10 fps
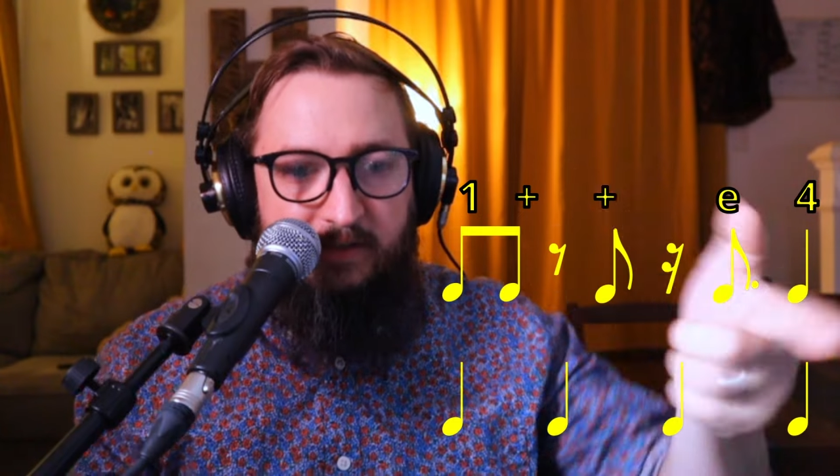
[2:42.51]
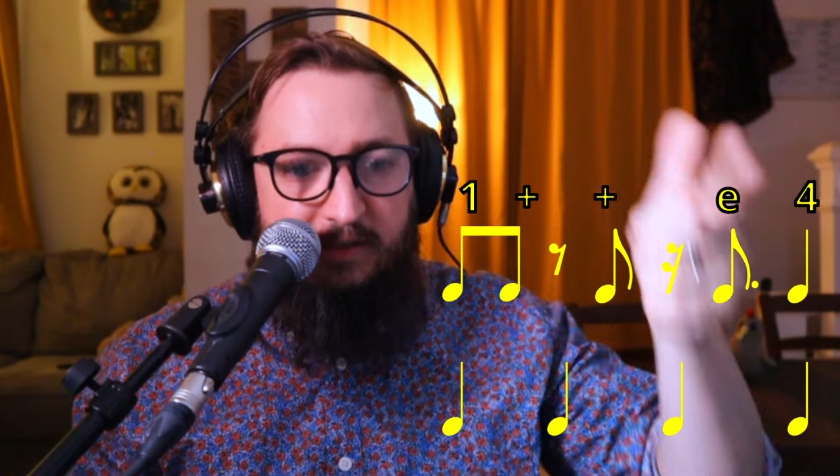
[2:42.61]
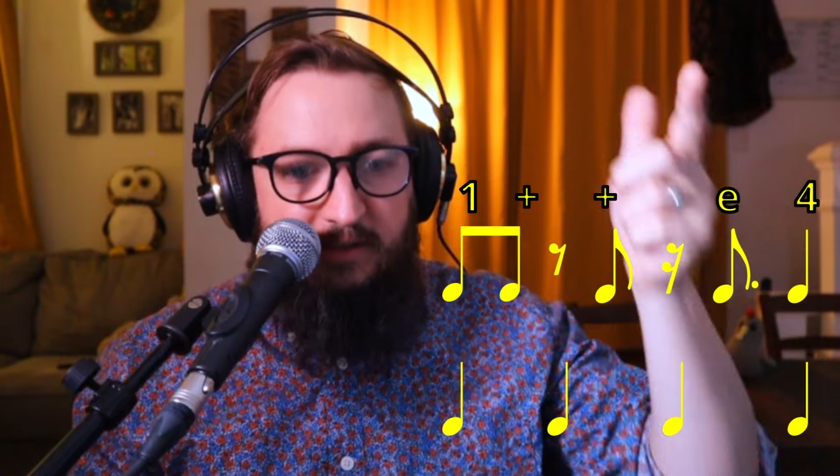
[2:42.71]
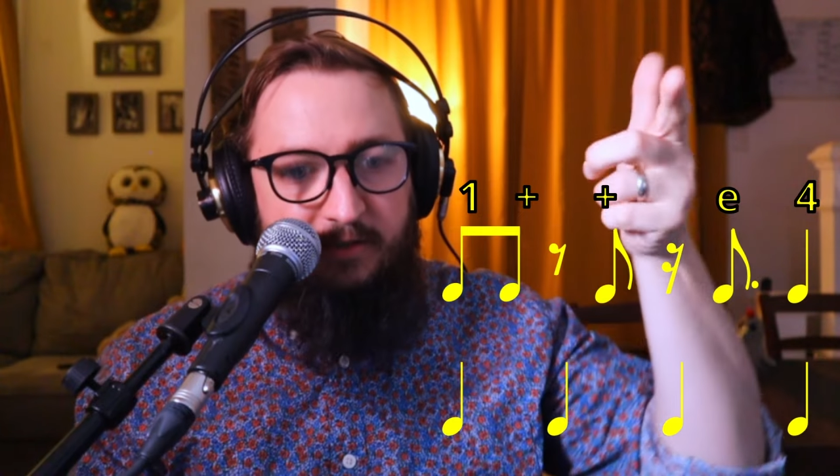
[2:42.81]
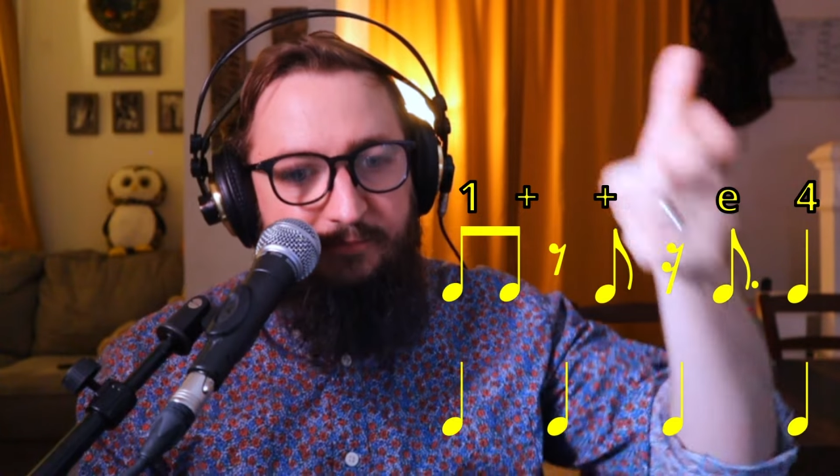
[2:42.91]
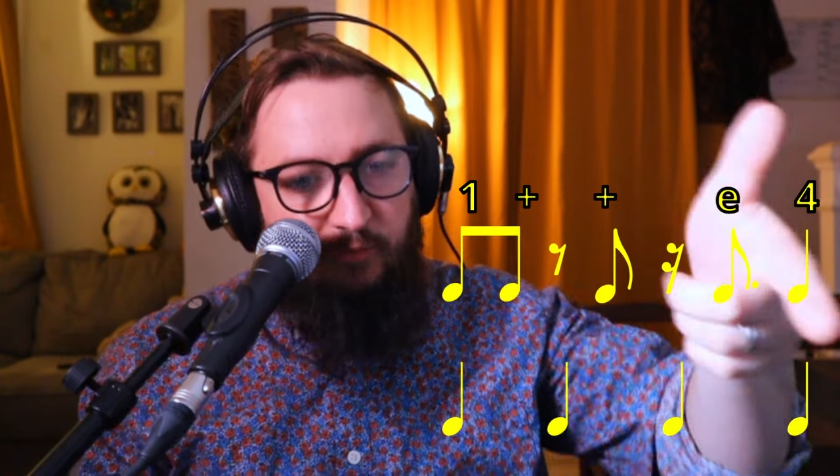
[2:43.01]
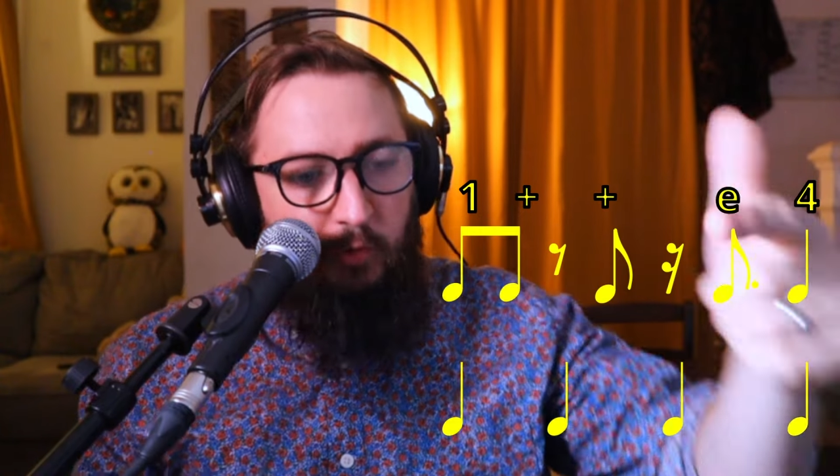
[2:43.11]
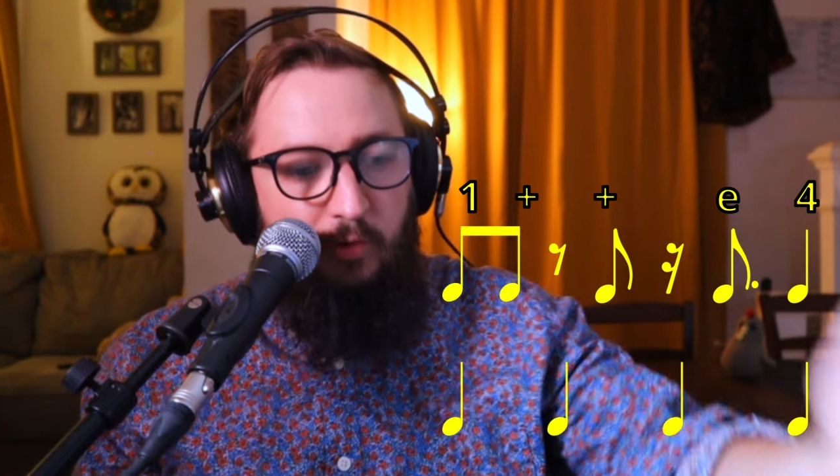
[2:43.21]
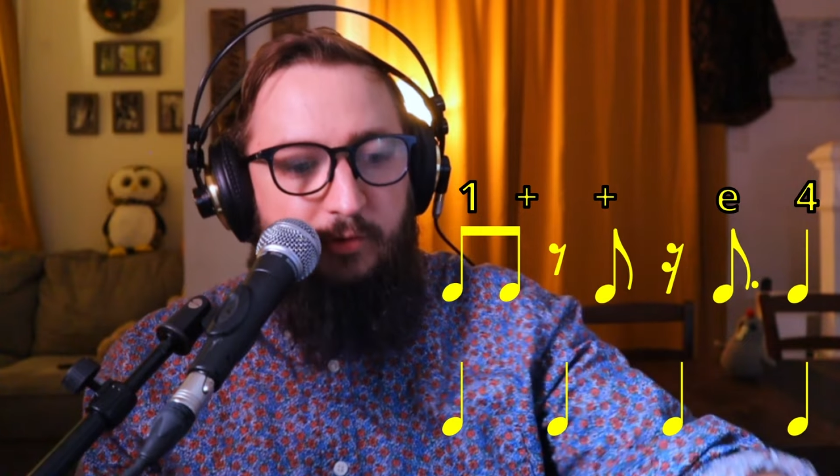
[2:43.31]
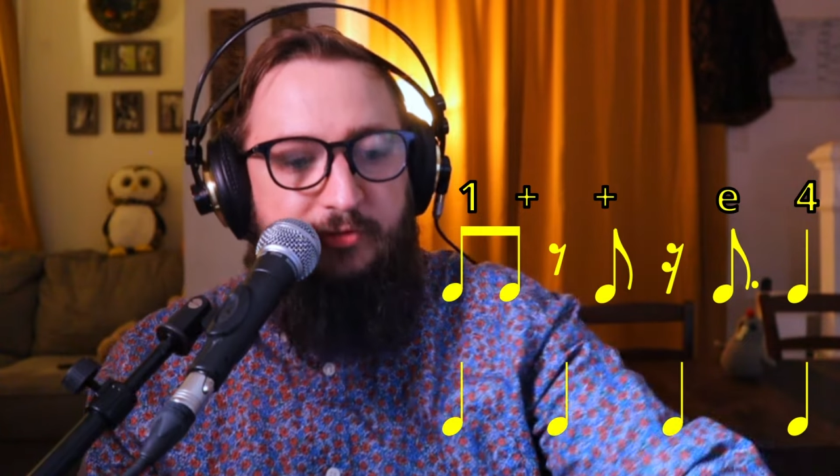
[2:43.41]
E,
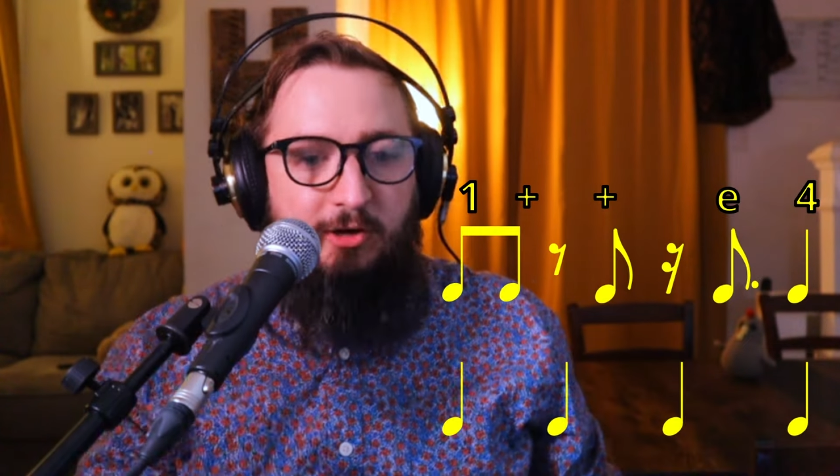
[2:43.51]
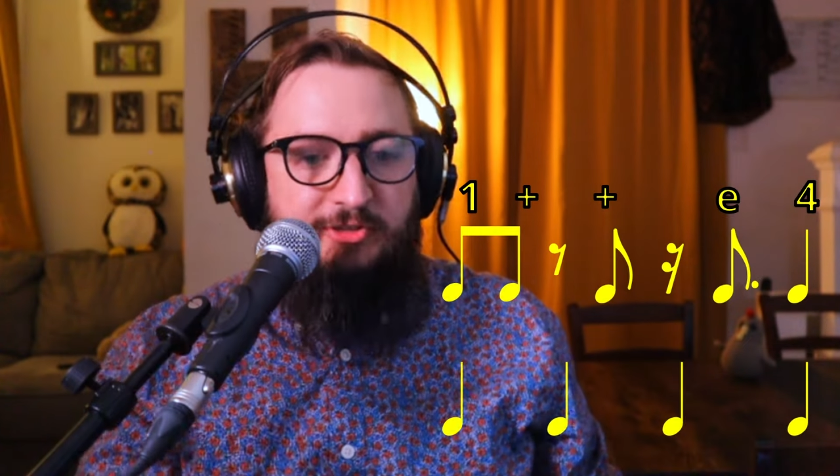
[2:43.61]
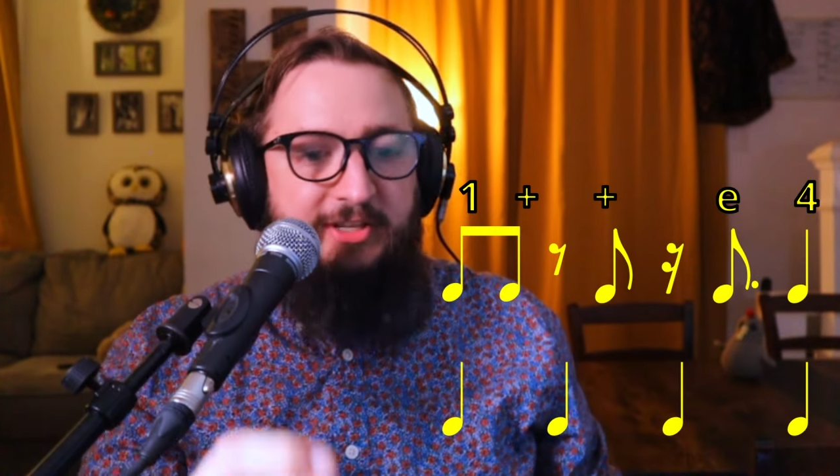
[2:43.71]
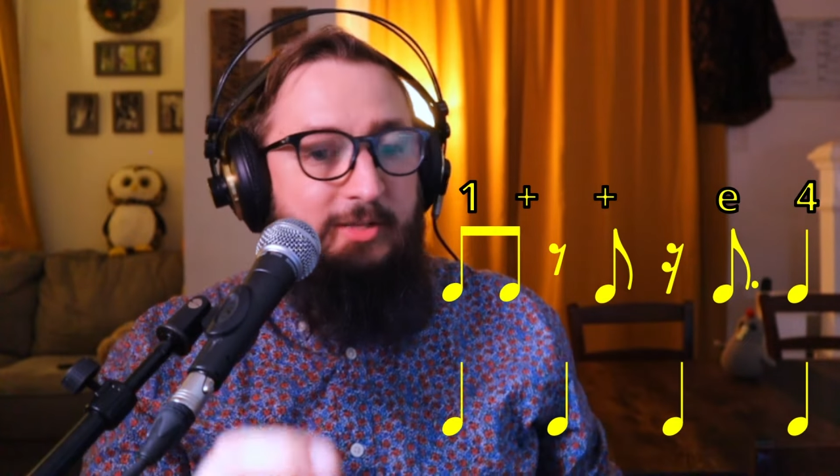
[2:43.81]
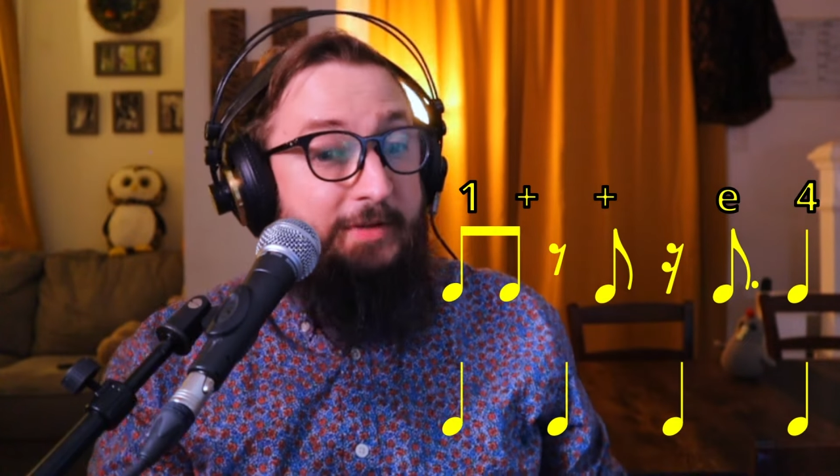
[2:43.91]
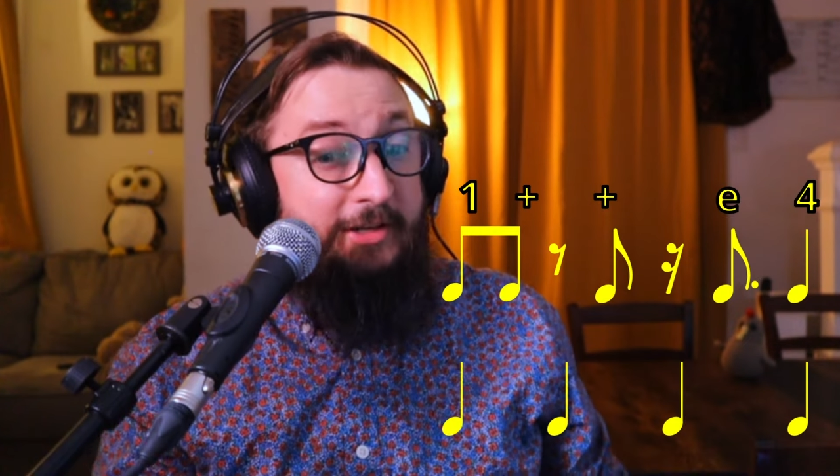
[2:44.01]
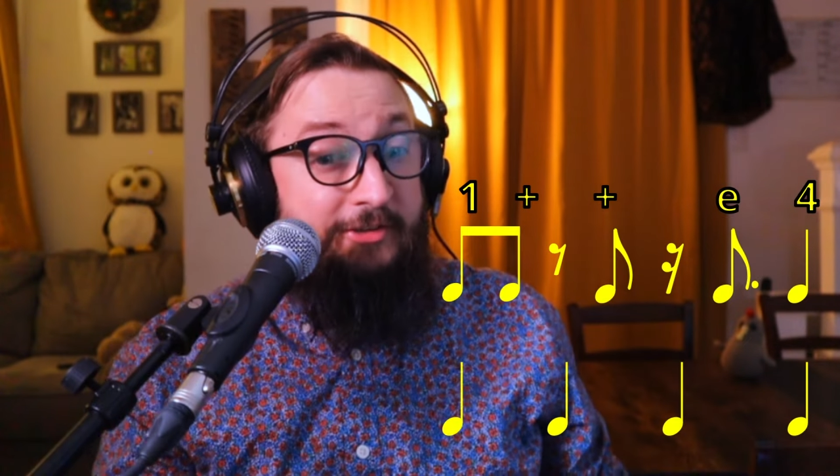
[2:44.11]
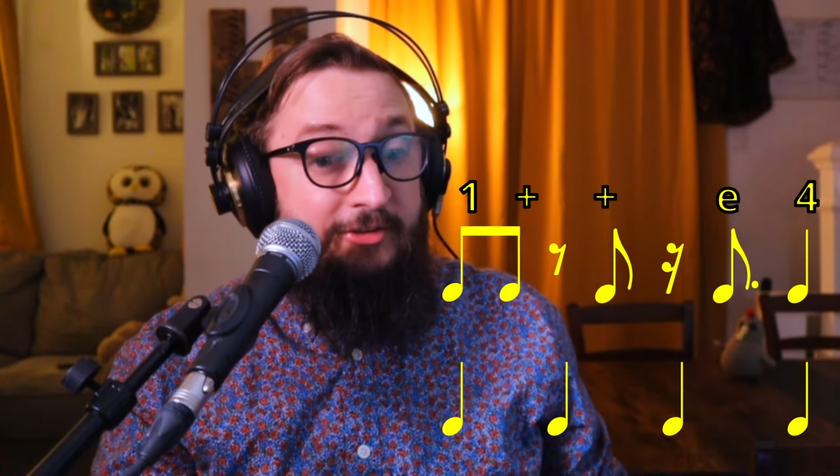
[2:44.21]
four. Our steady beat